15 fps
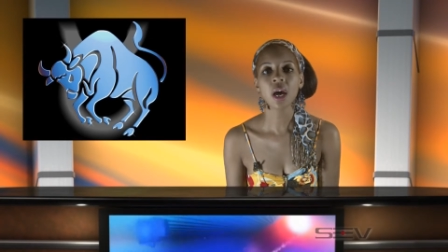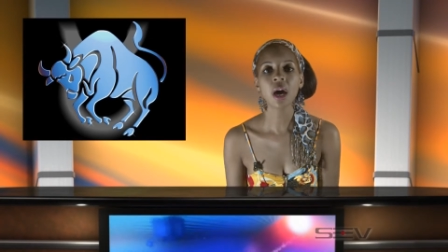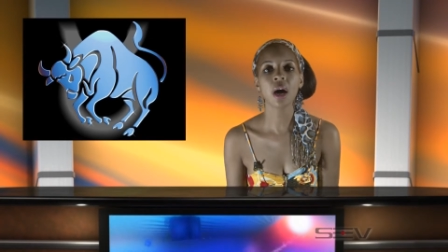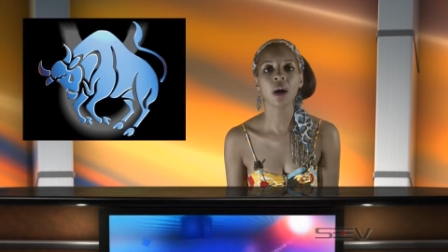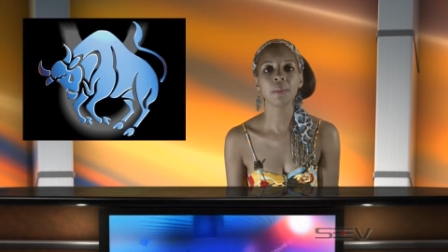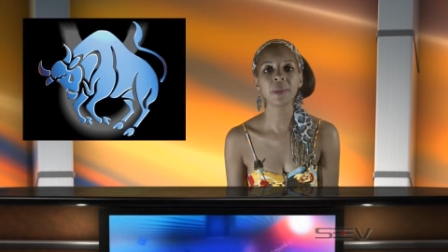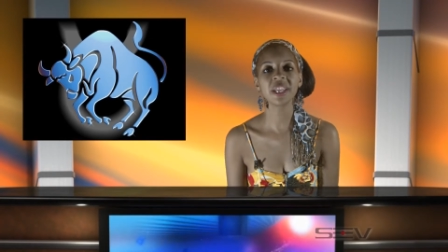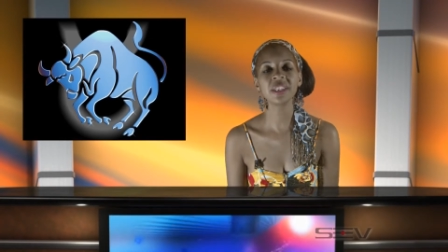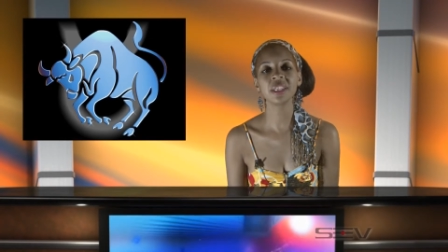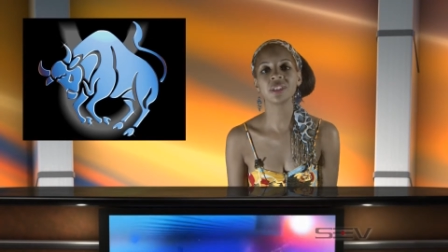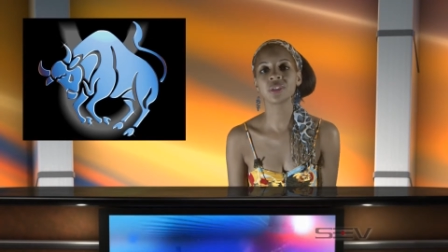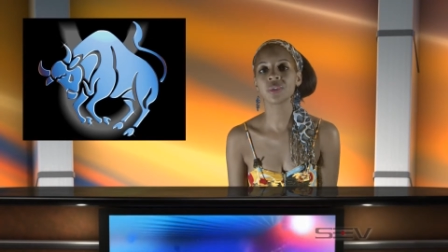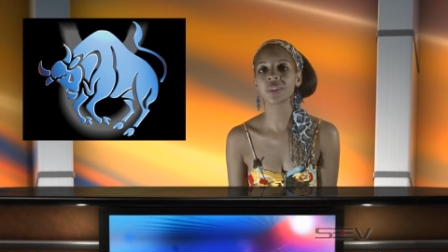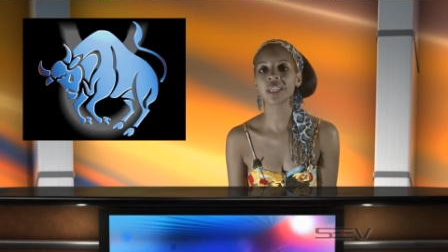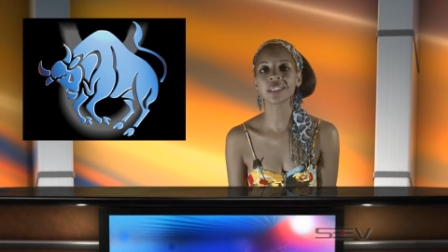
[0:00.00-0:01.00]
Um, and
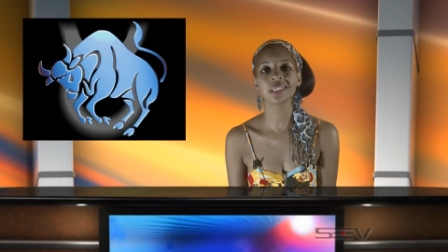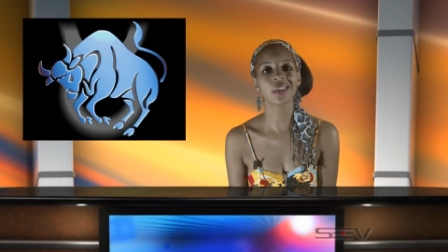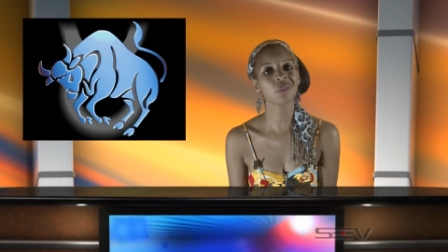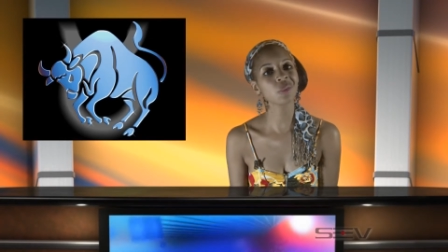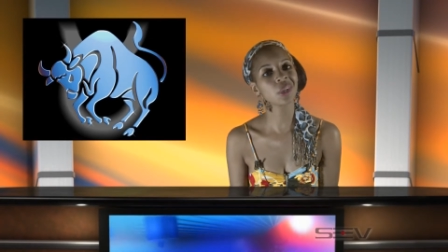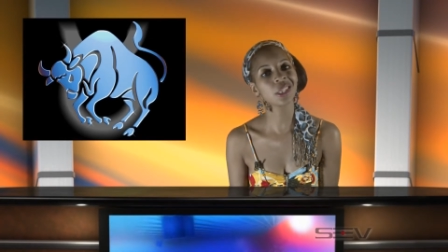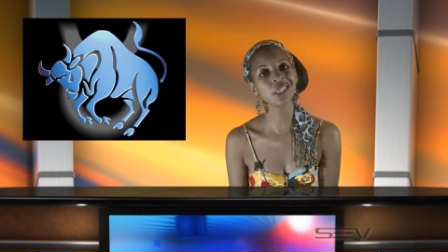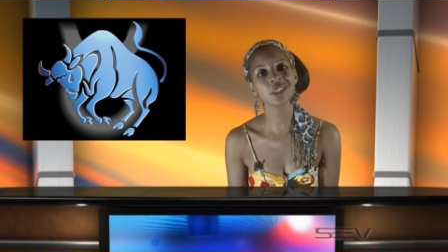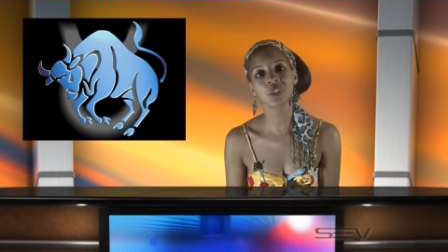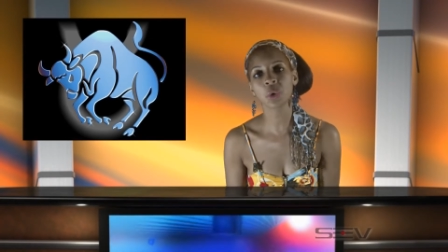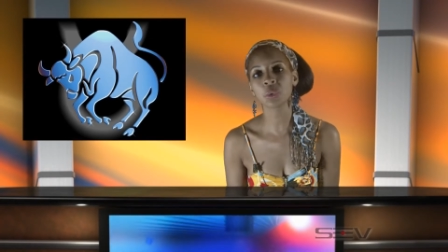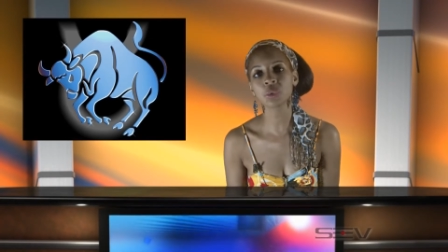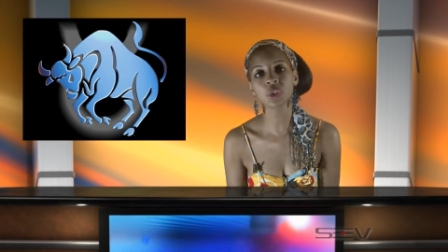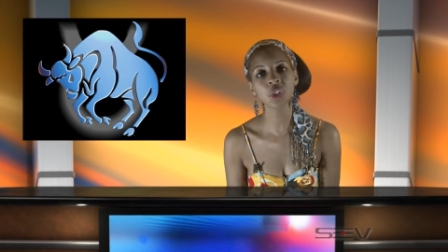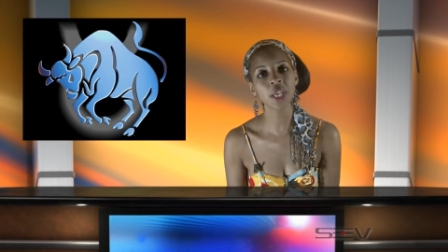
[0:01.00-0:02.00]
these are things that really
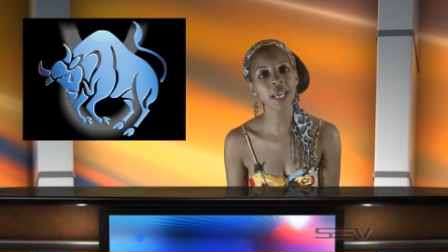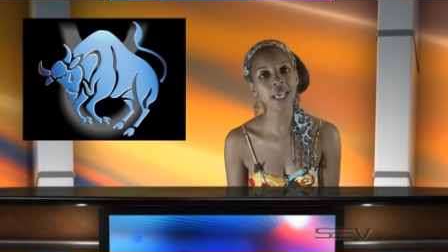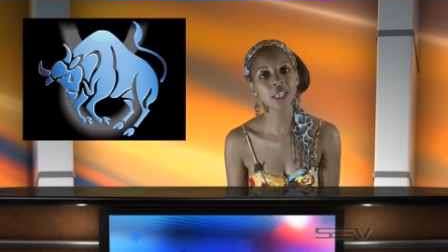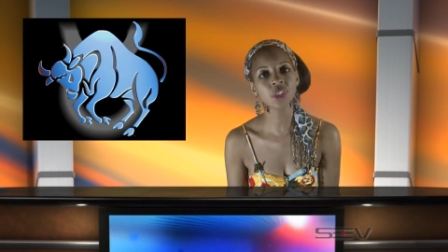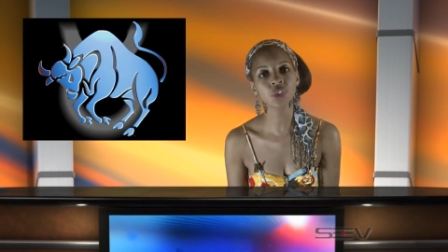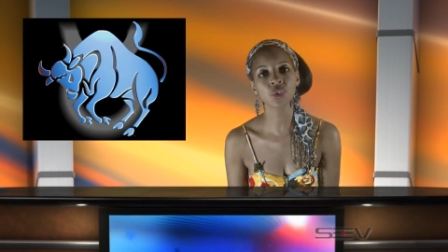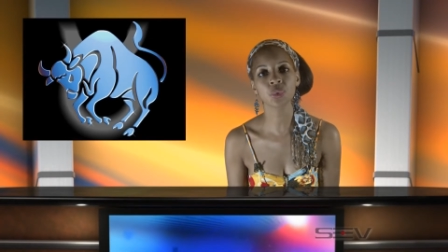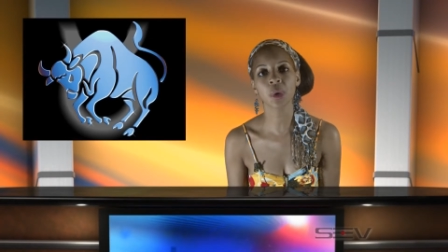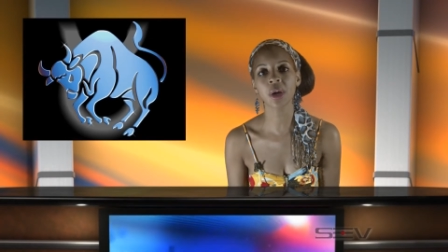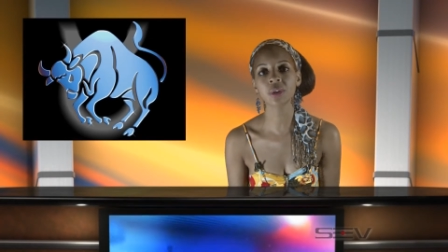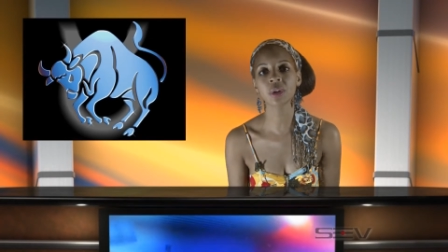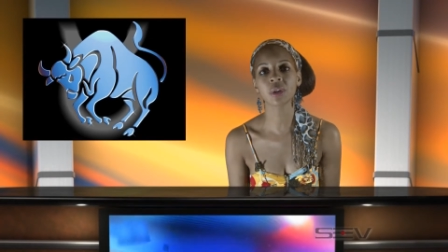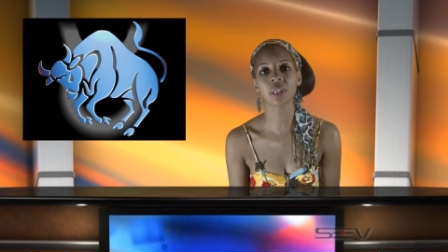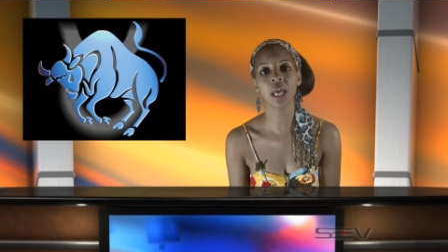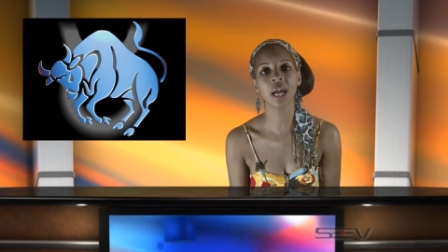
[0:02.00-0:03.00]
don't change throughout
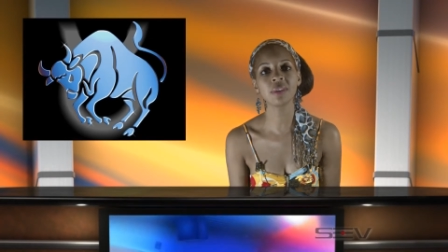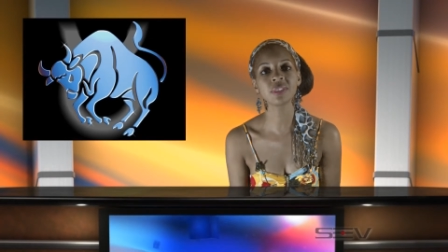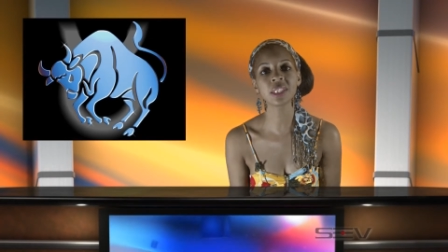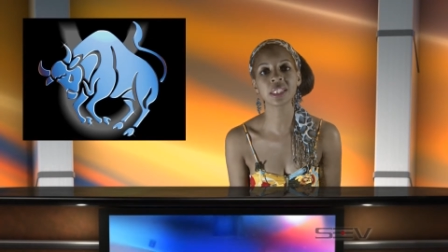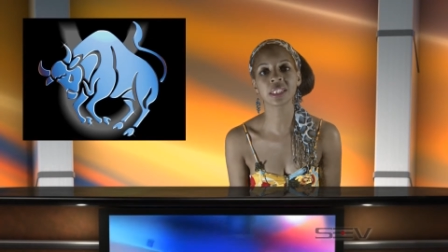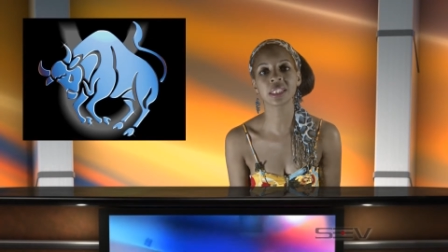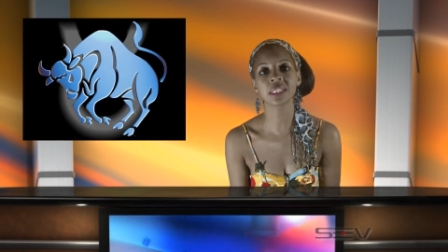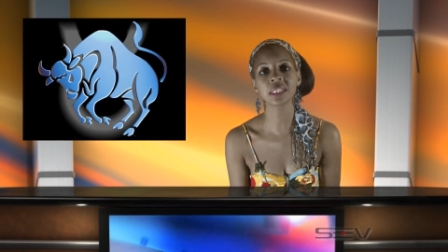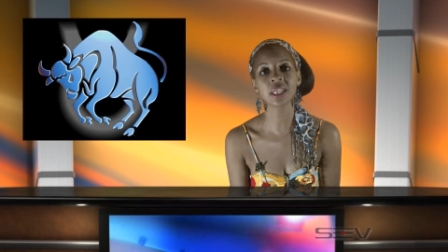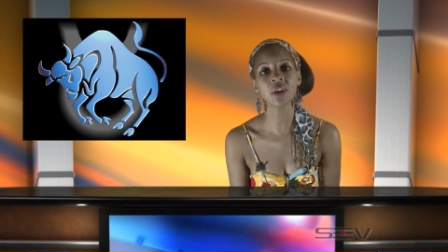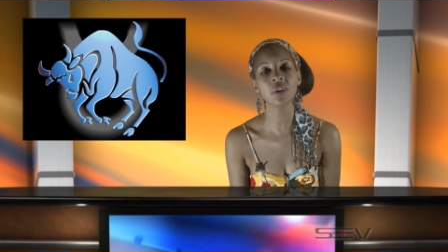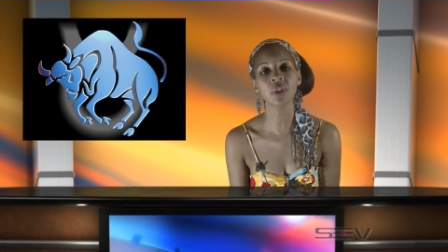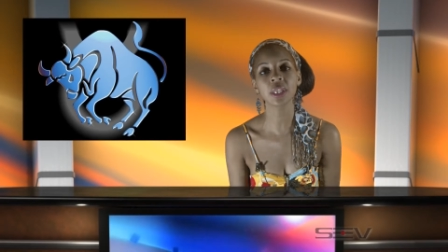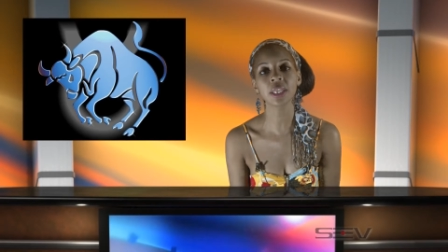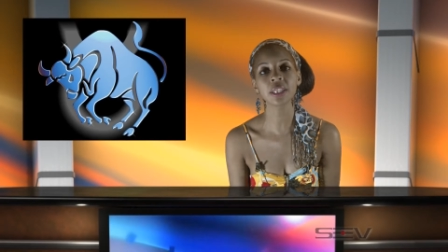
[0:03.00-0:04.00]
our lives
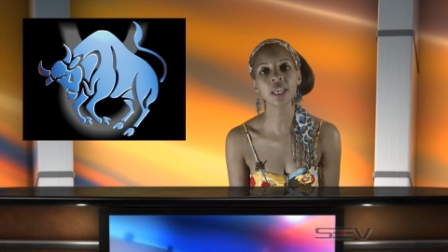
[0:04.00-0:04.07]
necessarily.